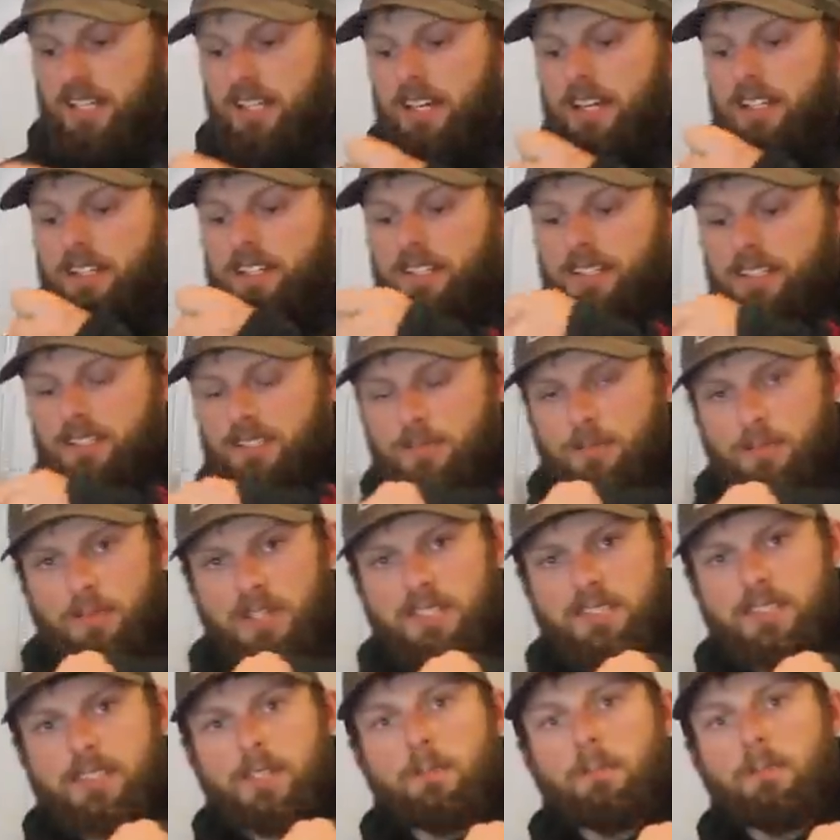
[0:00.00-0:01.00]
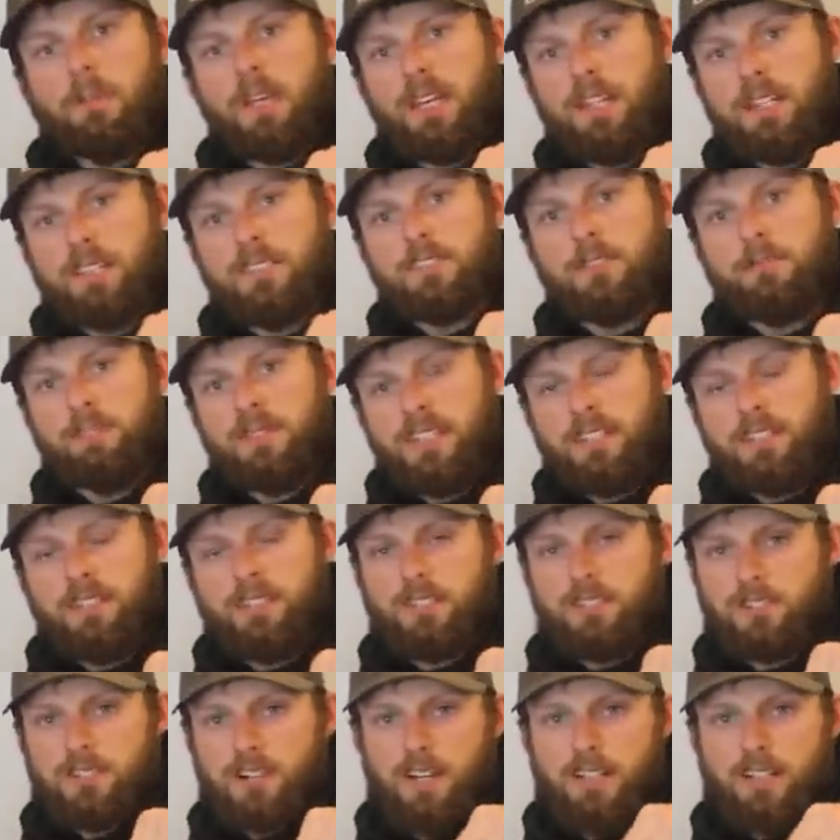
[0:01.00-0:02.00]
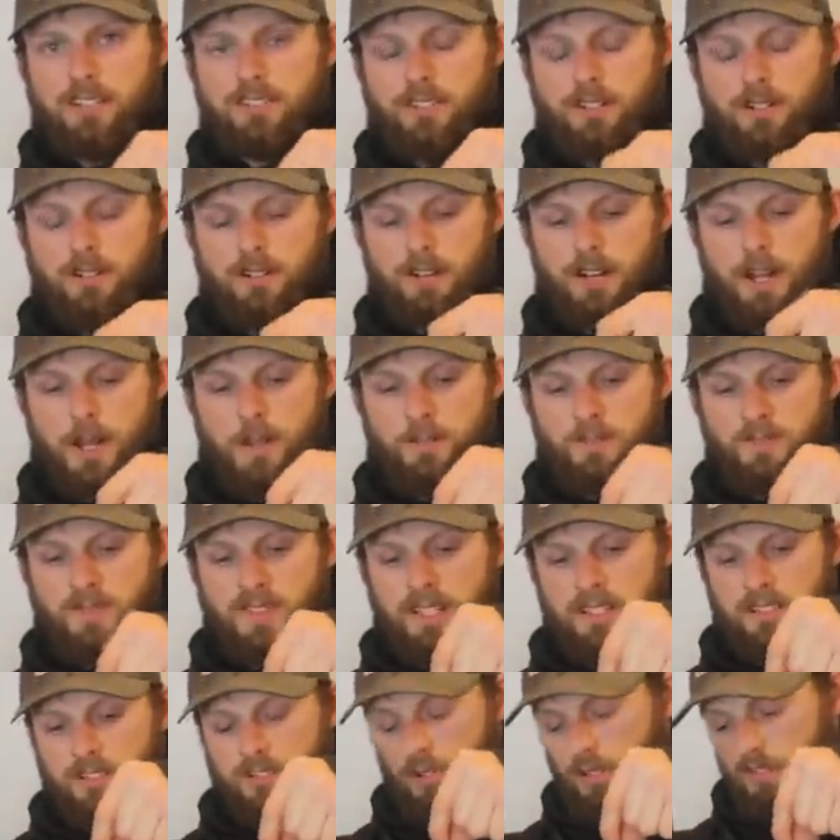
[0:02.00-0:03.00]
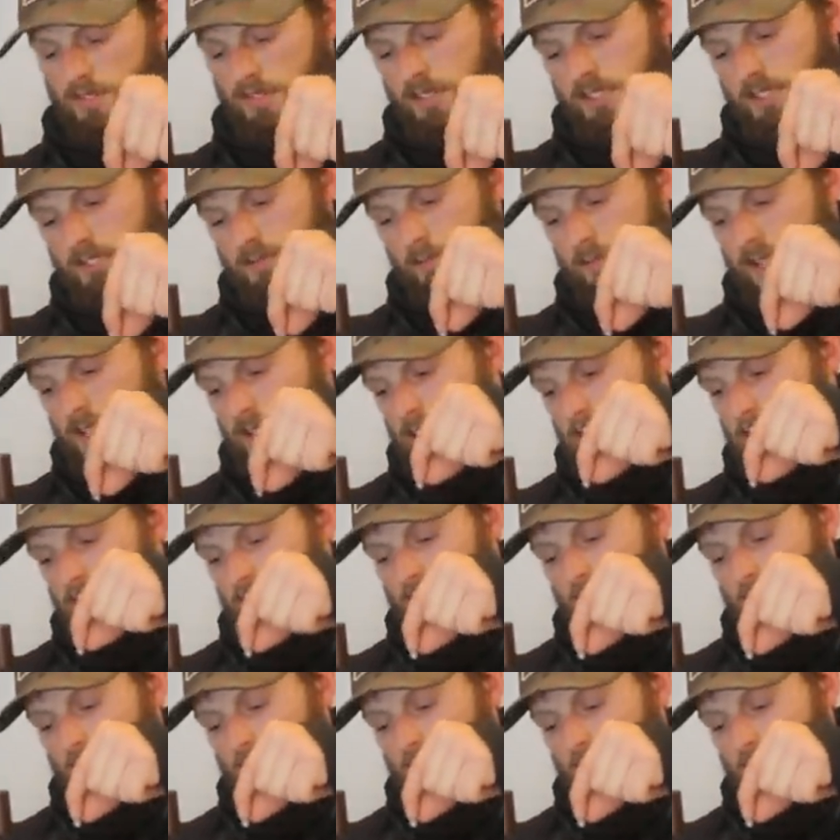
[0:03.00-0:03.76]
I like it basically pins them in the strike zone, right? So if this minnow,